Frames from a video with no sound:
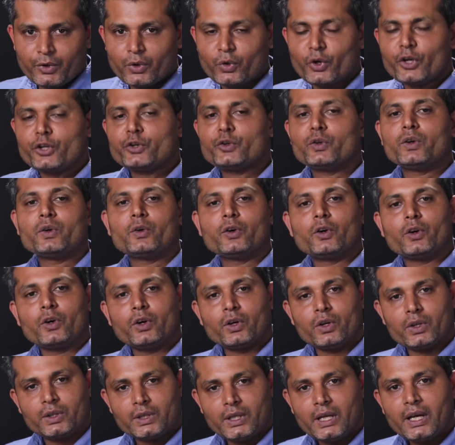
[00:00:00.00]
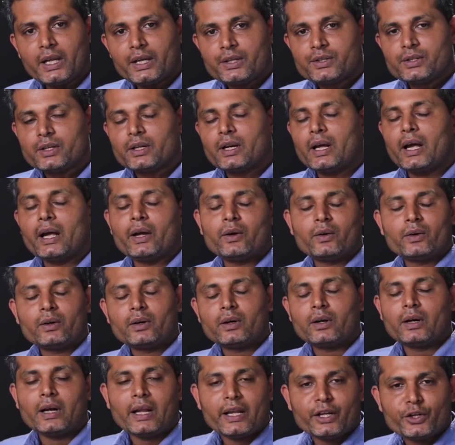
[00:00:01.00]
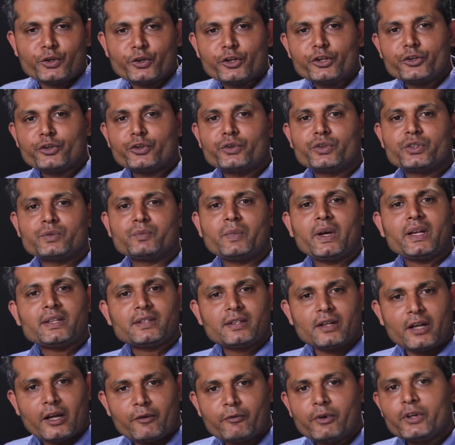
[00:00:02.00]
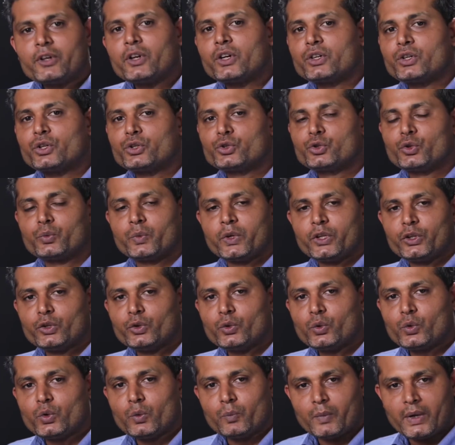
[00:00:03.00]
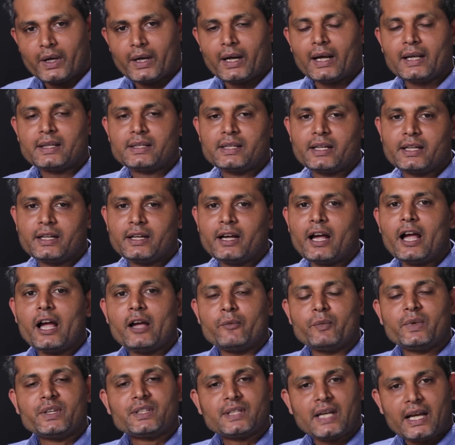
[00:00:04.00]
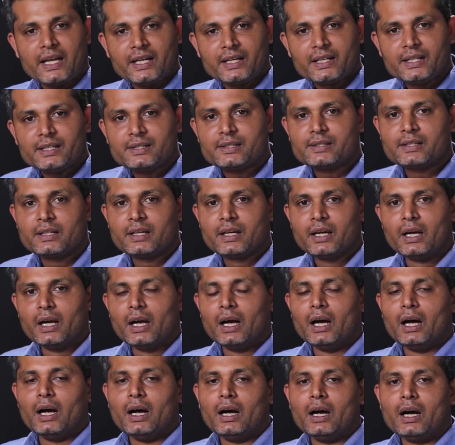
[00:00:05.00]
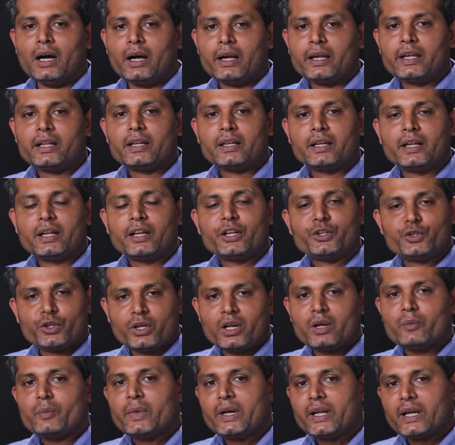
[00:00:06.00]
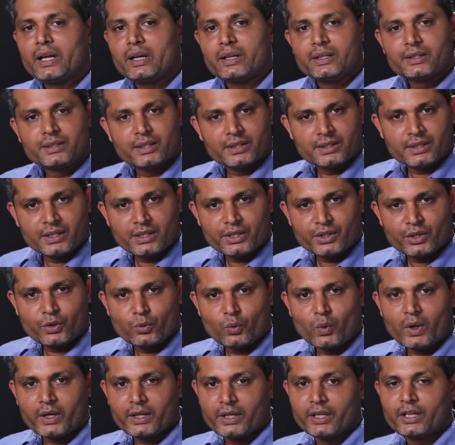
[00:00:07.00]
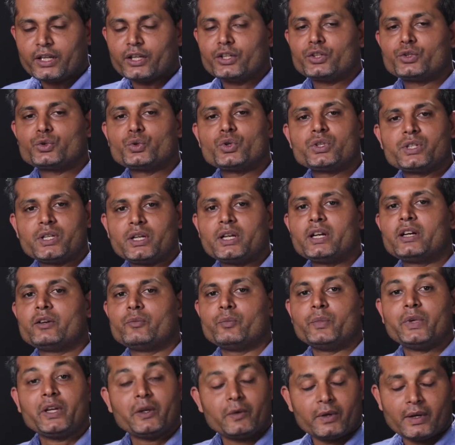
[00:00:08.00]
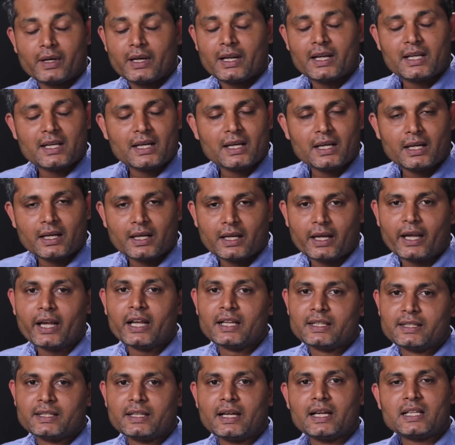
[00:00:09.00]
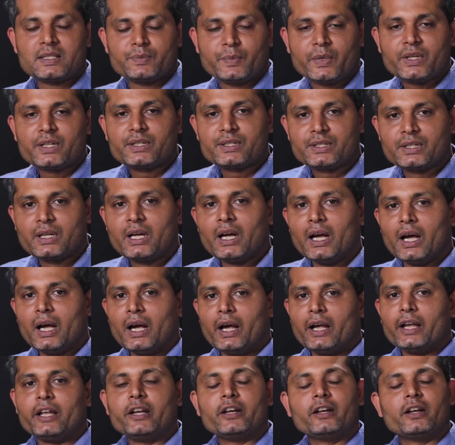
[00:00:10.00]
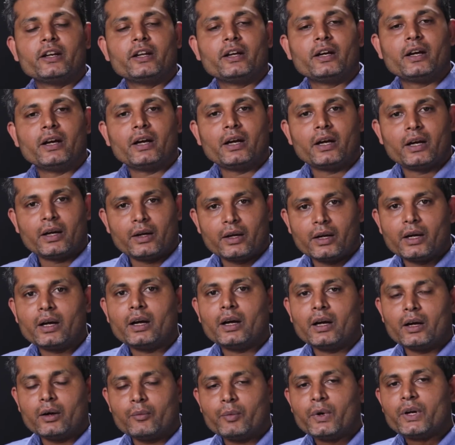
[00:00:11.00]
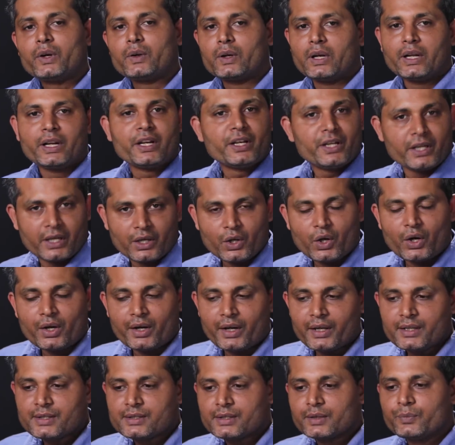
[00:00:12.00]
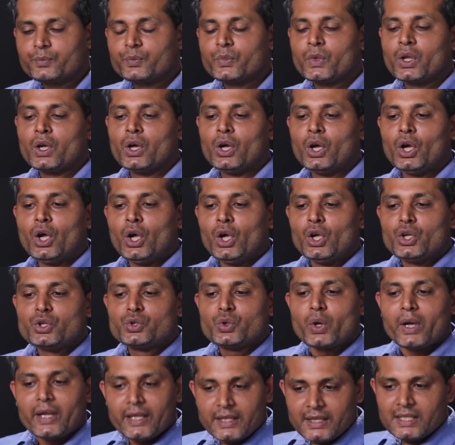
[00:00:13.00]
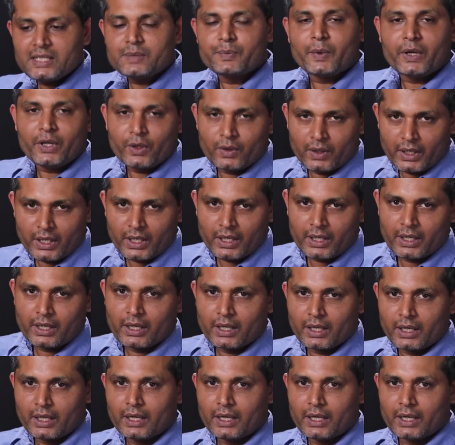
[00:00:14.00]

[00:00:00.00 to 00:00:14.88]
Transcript: going to the lecture, I would like to introduce myself. I am Dr. Shubhendu Kumar Acharya. I am a scientist in a regional medical research center working on social and behavioral health aspects in a particular Indian context. So, in this particular